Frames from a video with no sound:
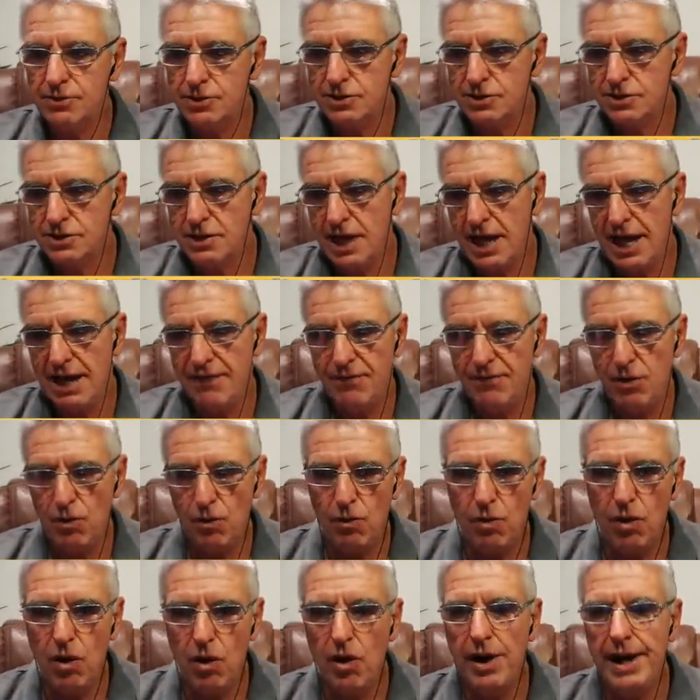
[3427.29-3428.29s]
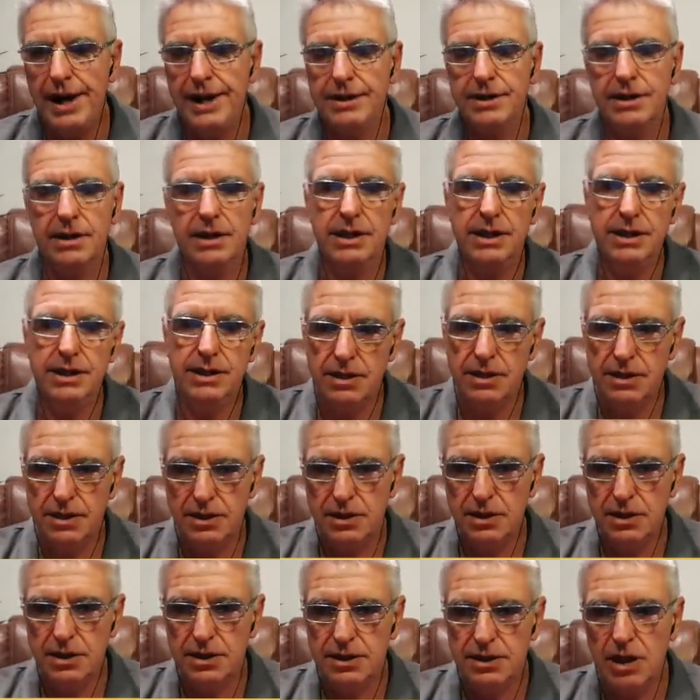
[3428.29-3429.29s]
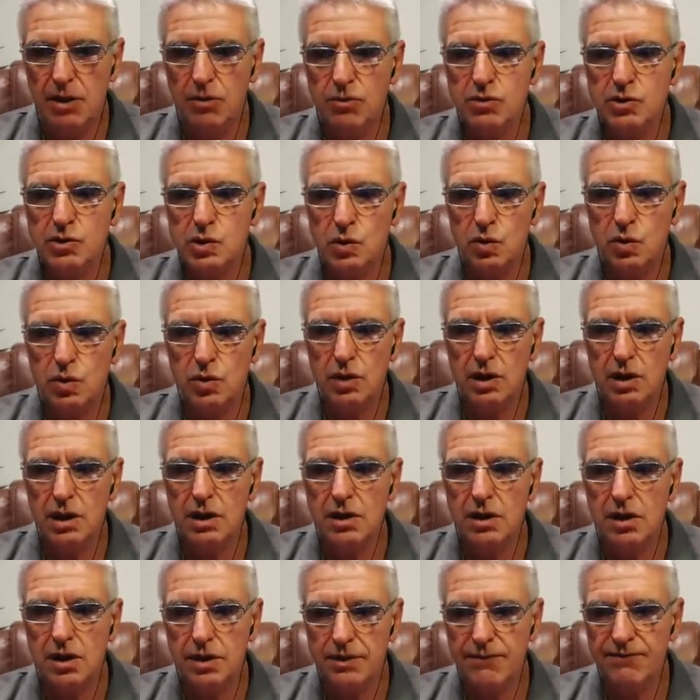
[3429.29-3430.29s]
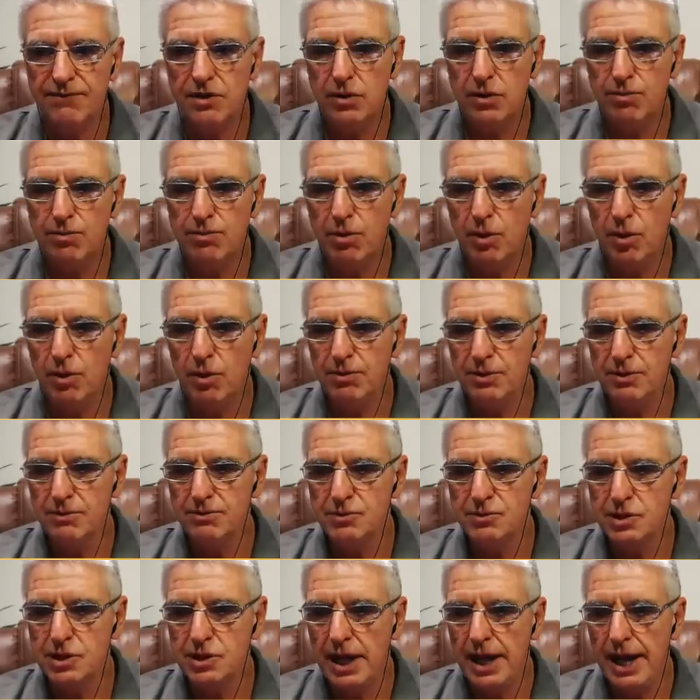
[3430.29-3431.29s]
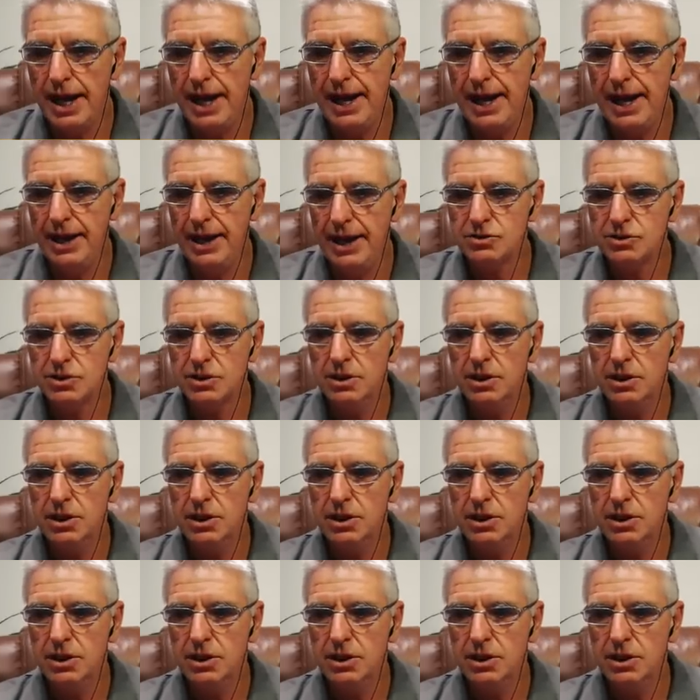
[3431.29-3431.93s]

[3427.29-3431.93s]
Just have it wired, and that will sort a lot of you problems out.